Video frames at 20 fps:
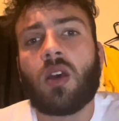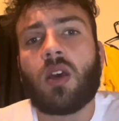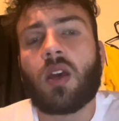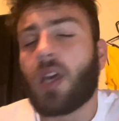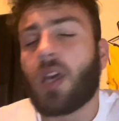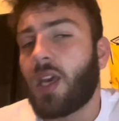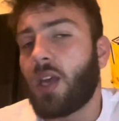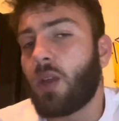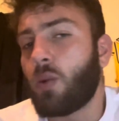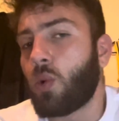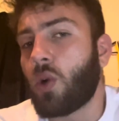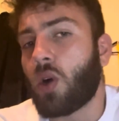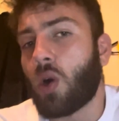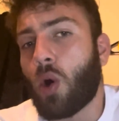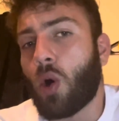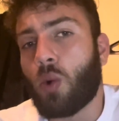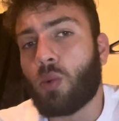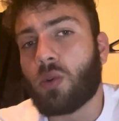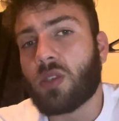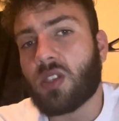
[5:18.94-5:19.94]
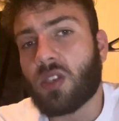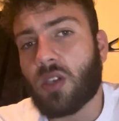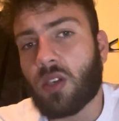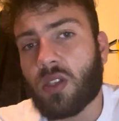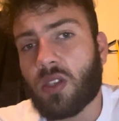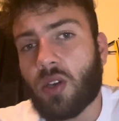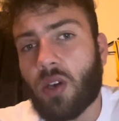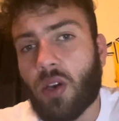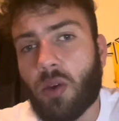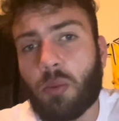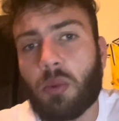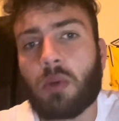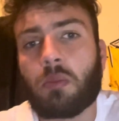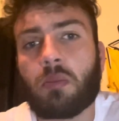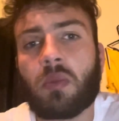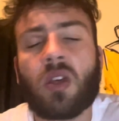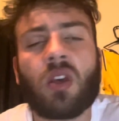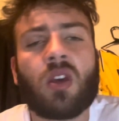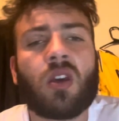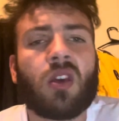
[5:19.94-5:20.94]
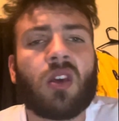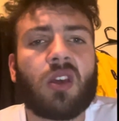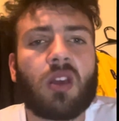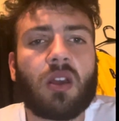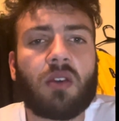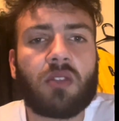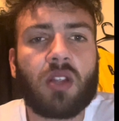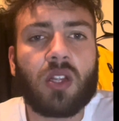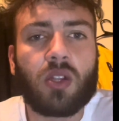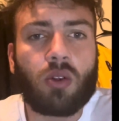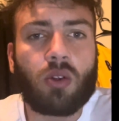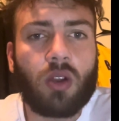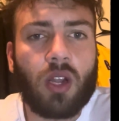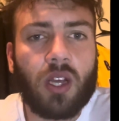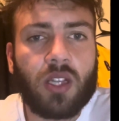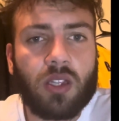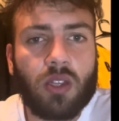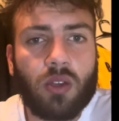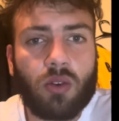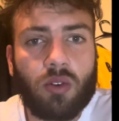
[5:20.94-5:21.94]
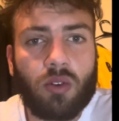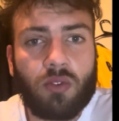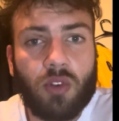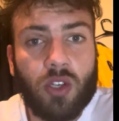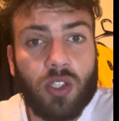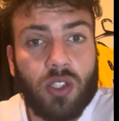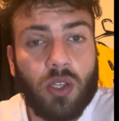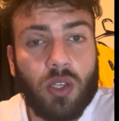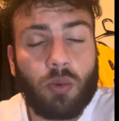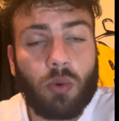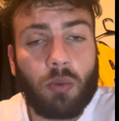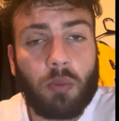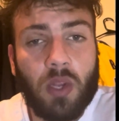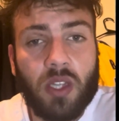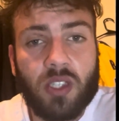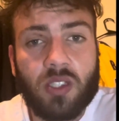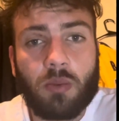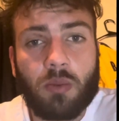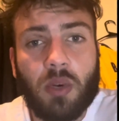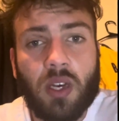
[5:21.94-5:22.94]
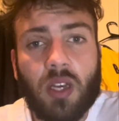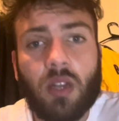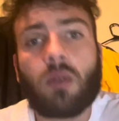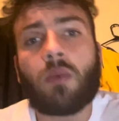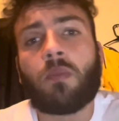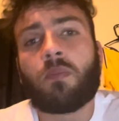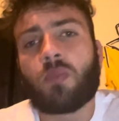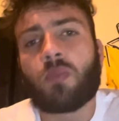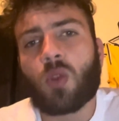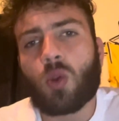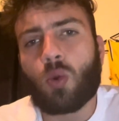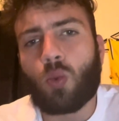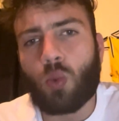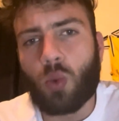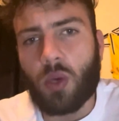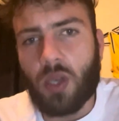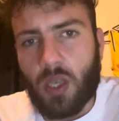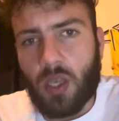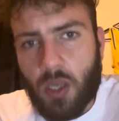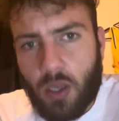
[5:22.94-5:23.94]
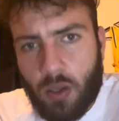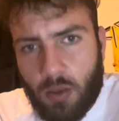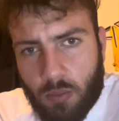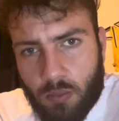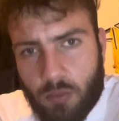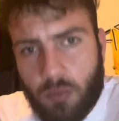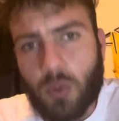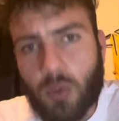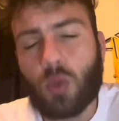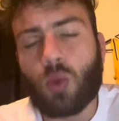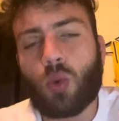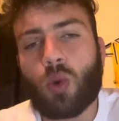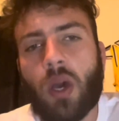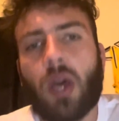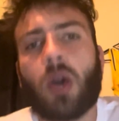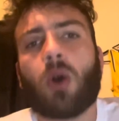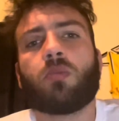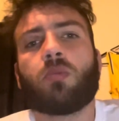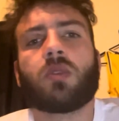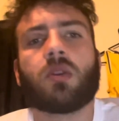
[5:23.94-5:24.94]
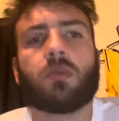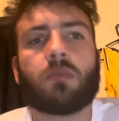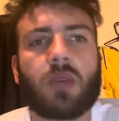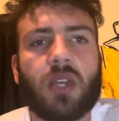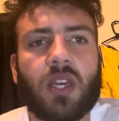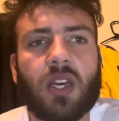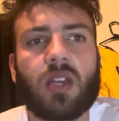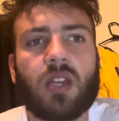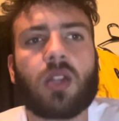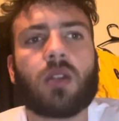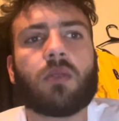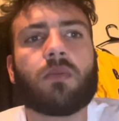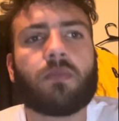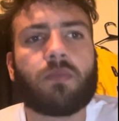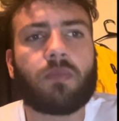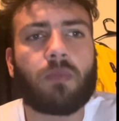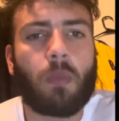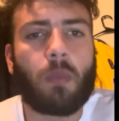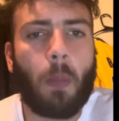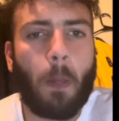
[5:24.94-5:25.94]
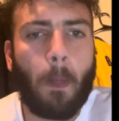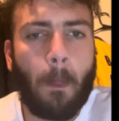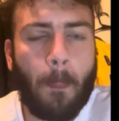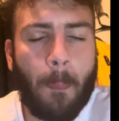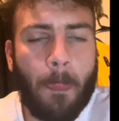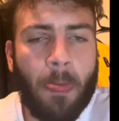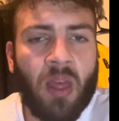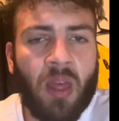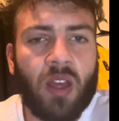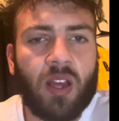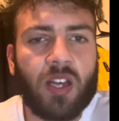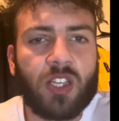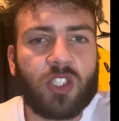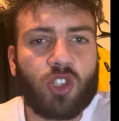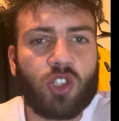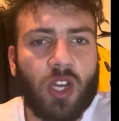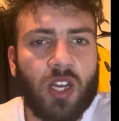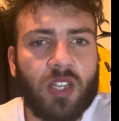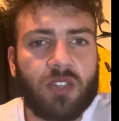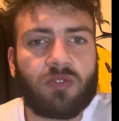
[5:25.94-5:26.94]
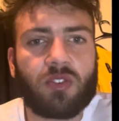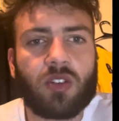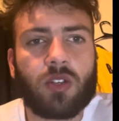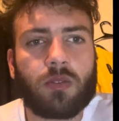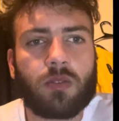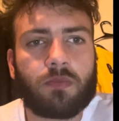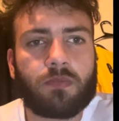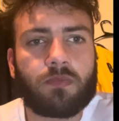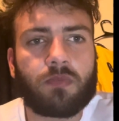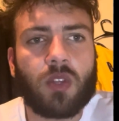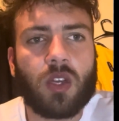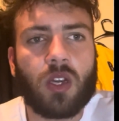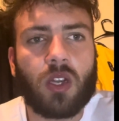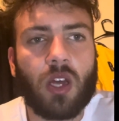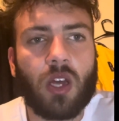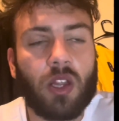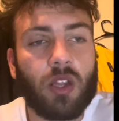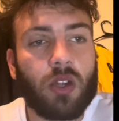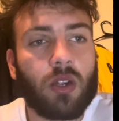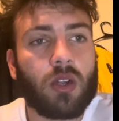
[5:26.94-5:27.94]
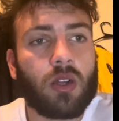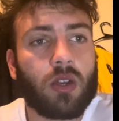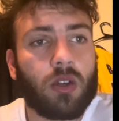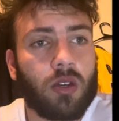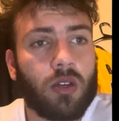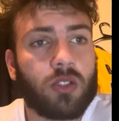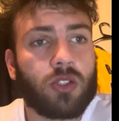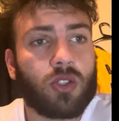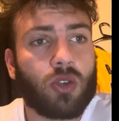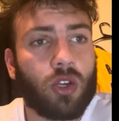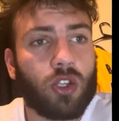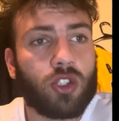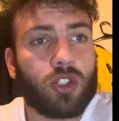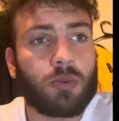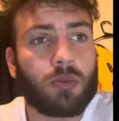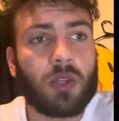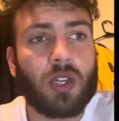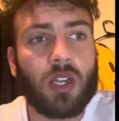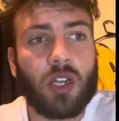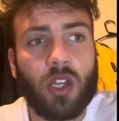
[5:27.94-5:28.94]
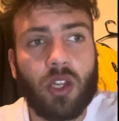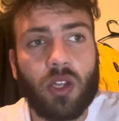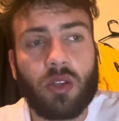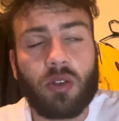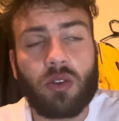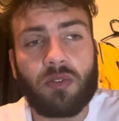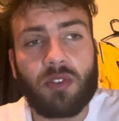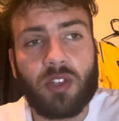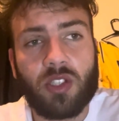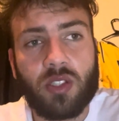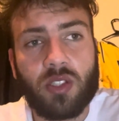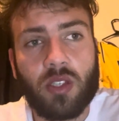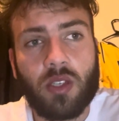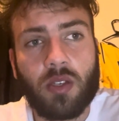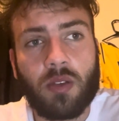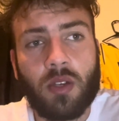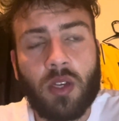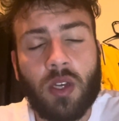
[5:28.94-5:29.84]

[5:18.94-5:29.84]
and we're always there to help them. If they don't like the university we place them at, we do help them get a transfer, another good scholarship in another university.